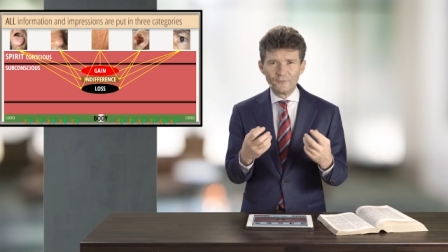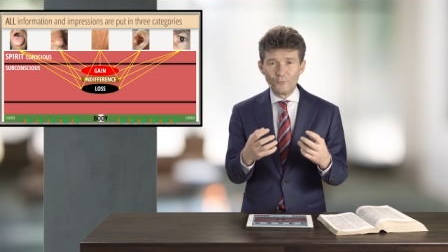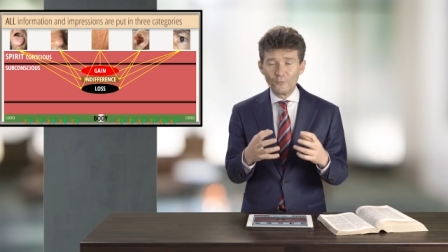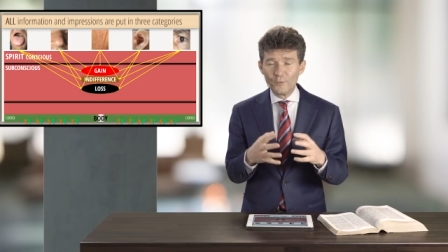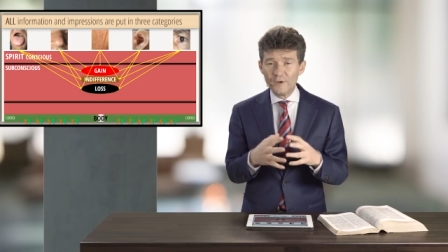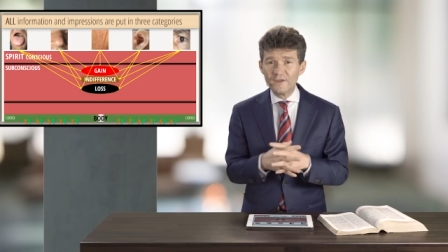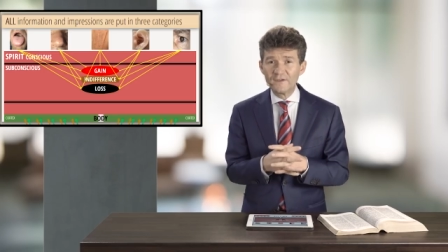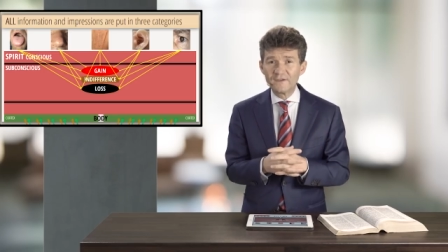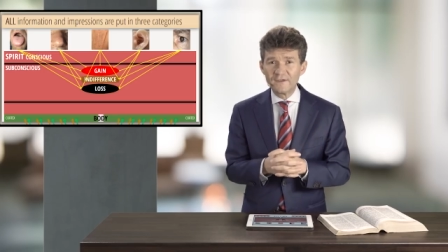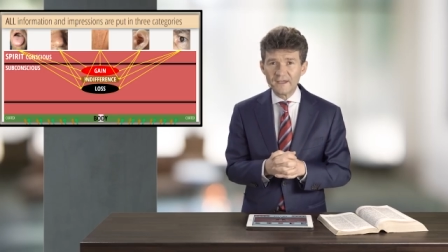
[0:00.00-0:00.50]

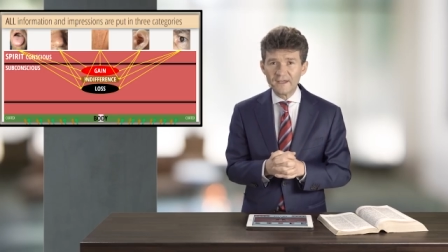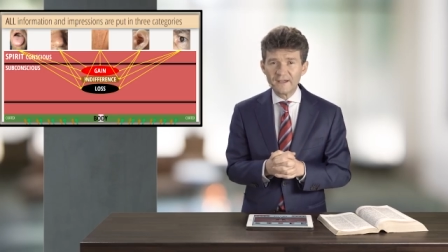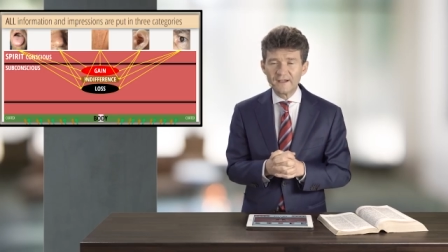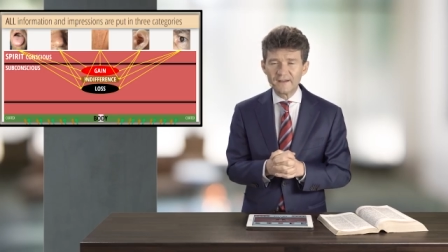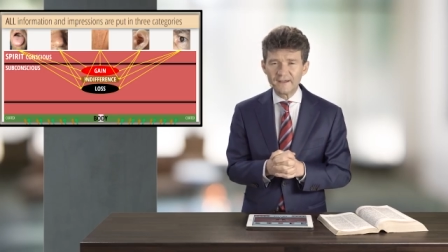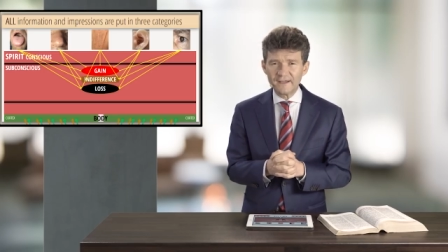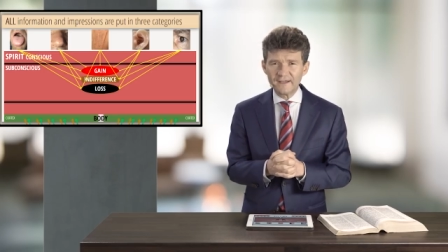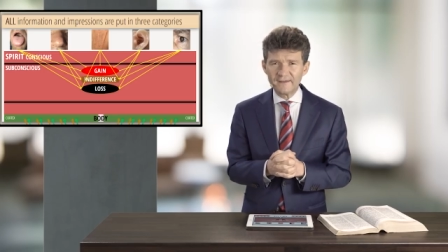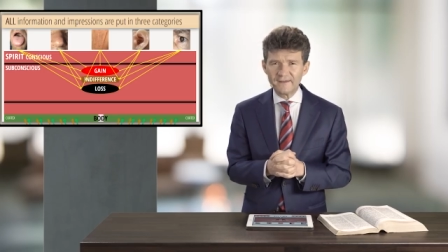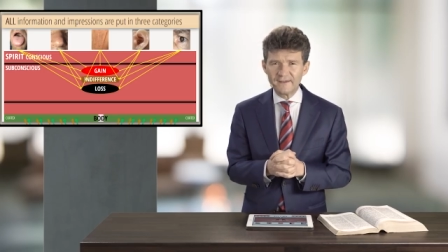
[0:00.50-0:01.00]
we
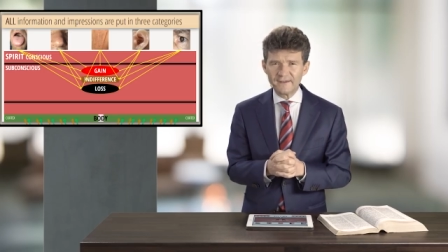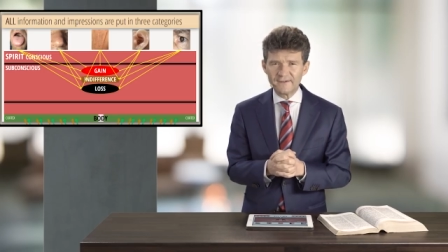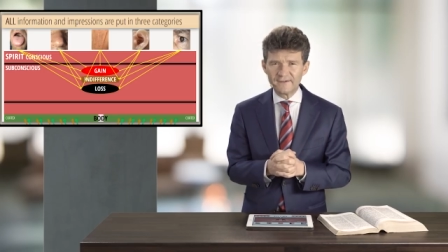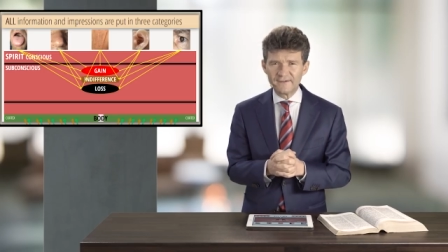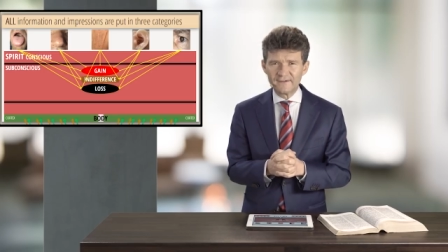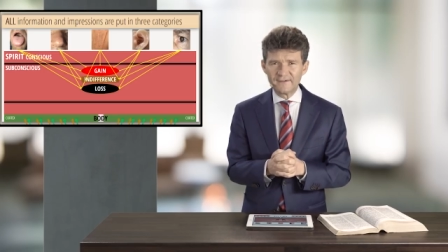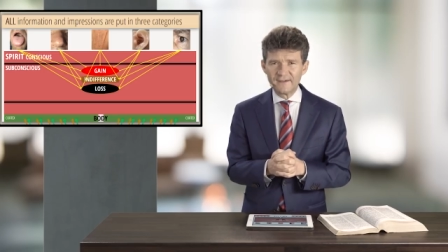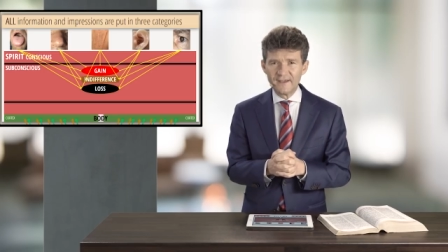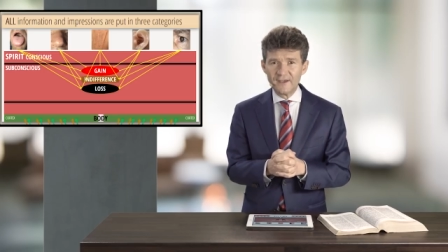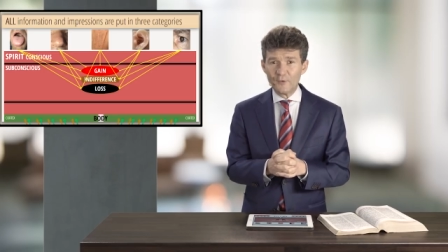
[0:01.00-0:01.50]
think like
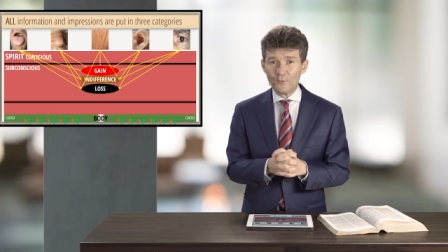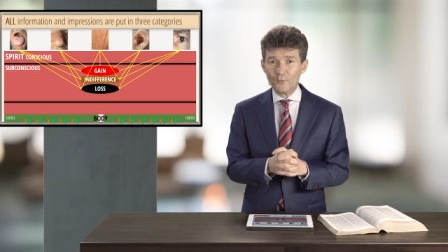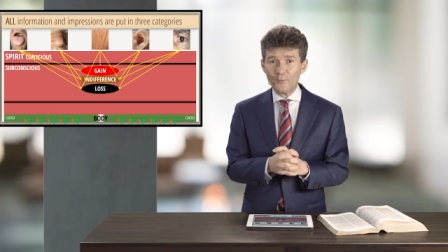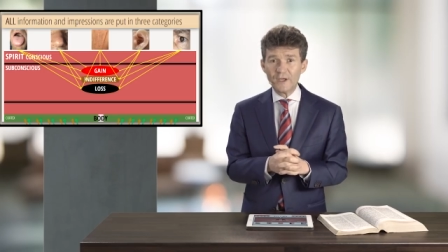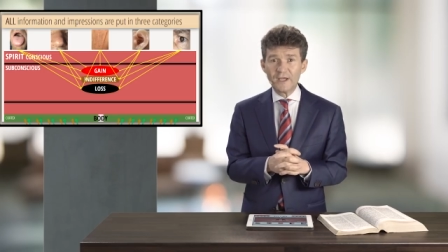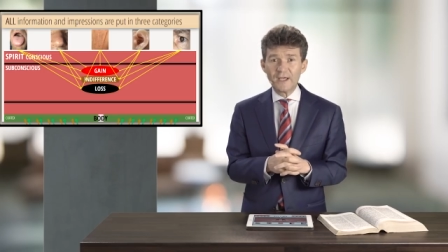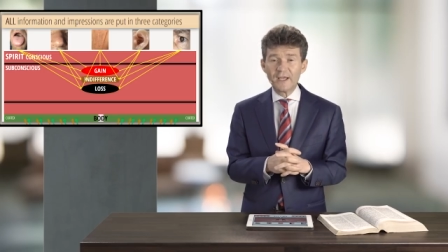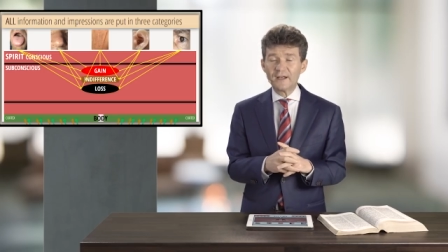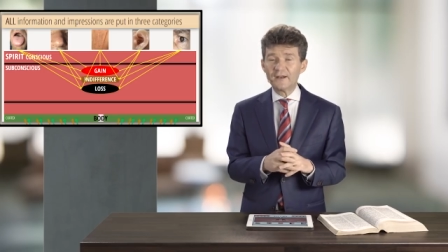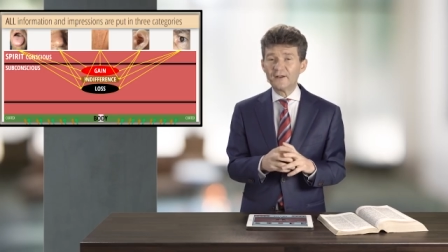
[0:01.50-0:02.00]
this.
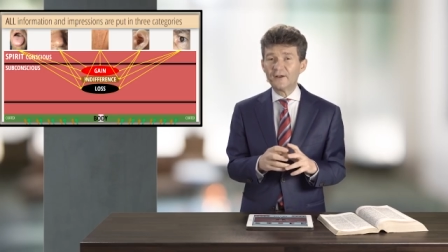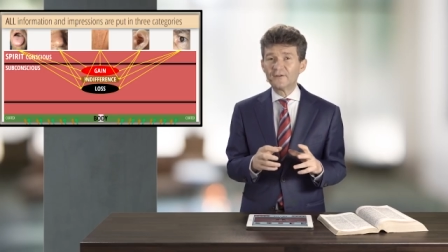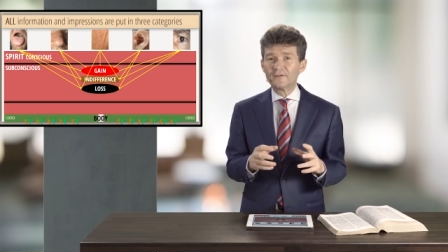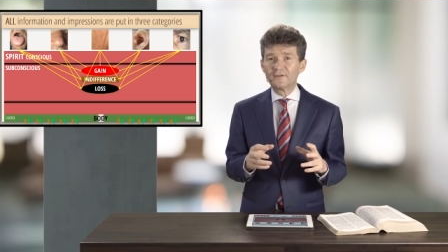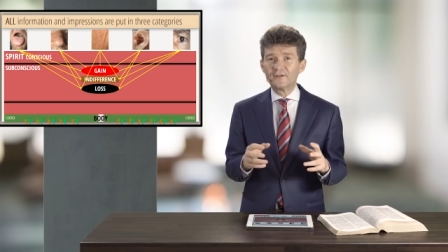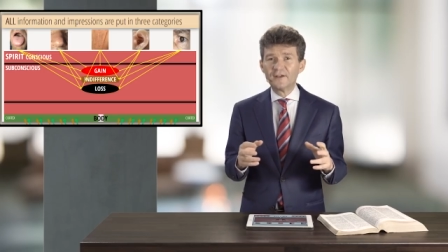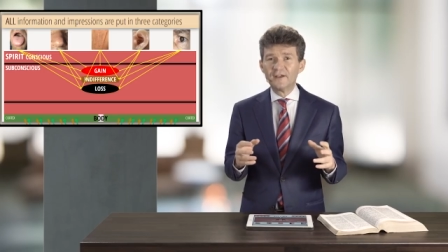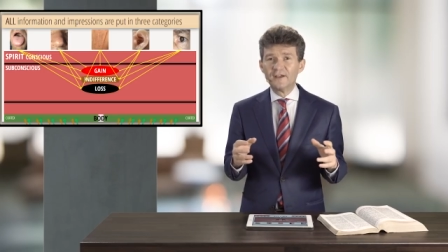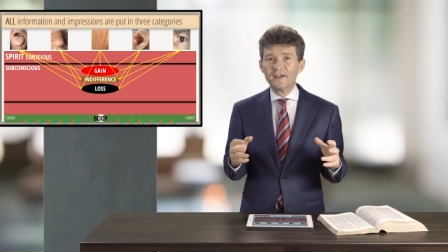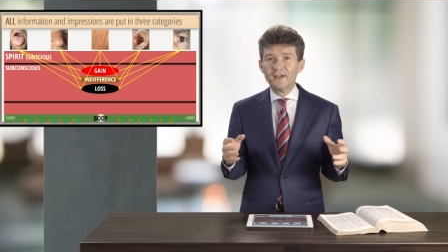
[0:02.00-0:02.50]
We
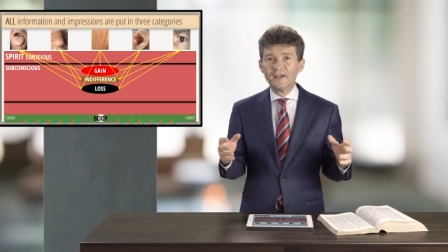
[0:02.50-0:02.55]
cannot